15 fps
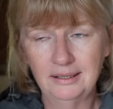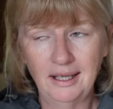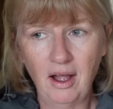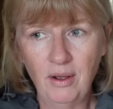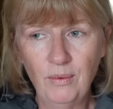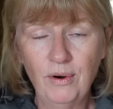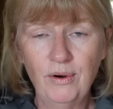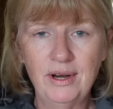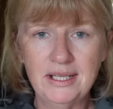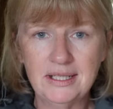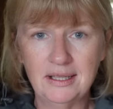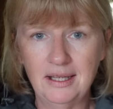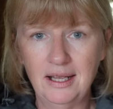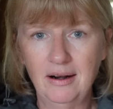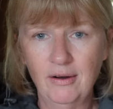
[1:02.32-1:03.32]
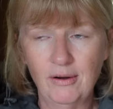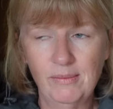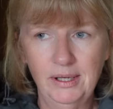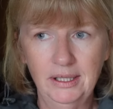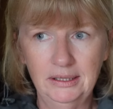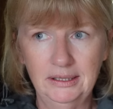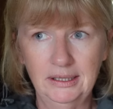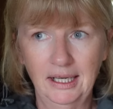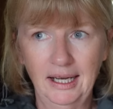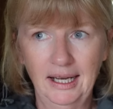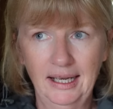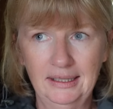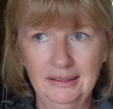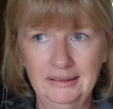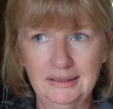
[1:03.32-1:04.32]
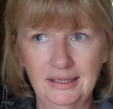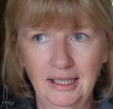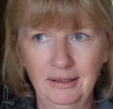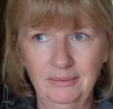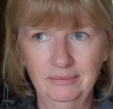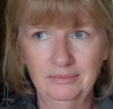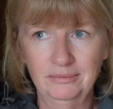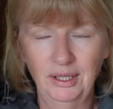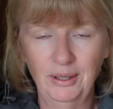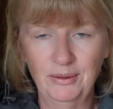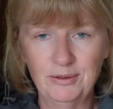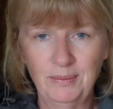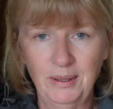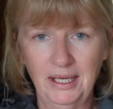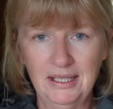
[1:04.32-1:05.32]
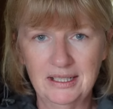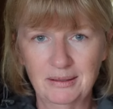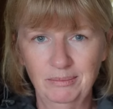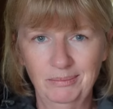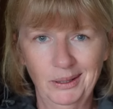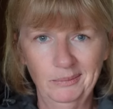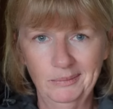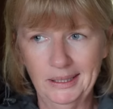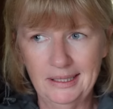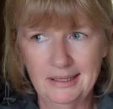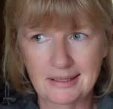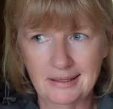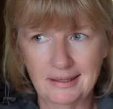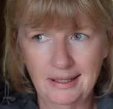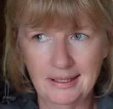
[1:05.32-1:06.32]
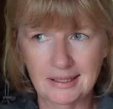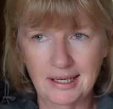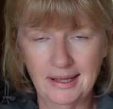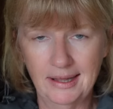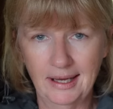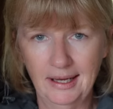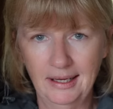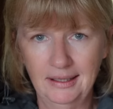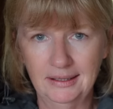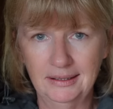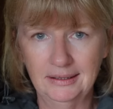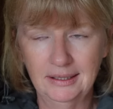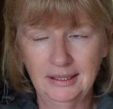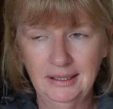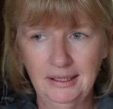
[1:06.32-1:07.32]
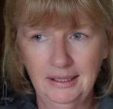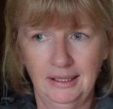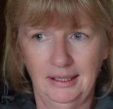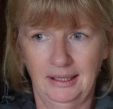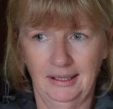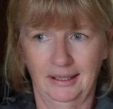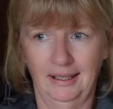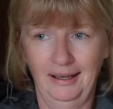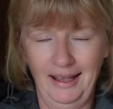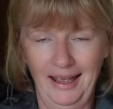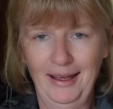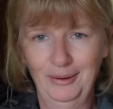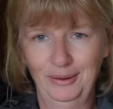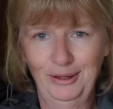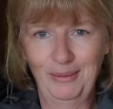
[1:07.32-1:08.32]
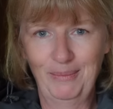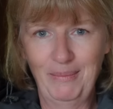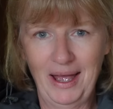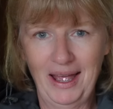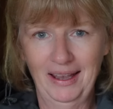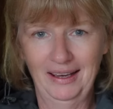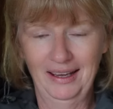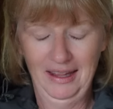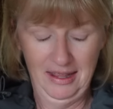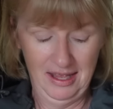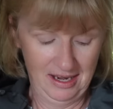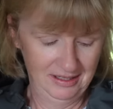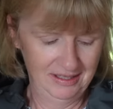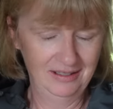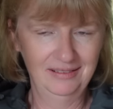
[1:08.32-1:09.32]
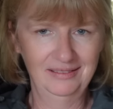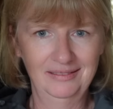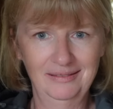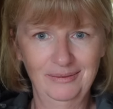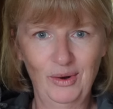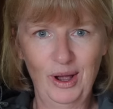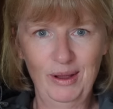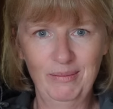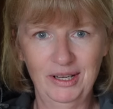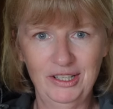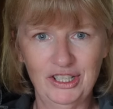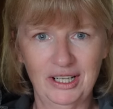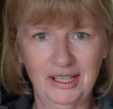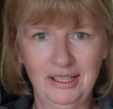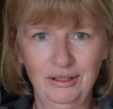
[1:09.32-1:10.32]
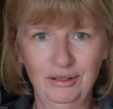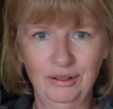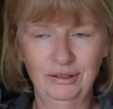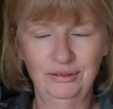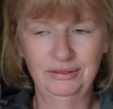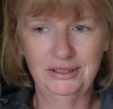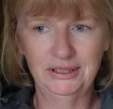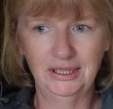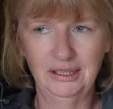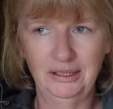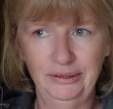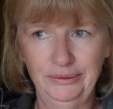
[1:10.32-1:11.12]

I wore it to the allotment and when I was picking some pumpkins and things like that, and I held them back and then didn't wipe my jacket off, so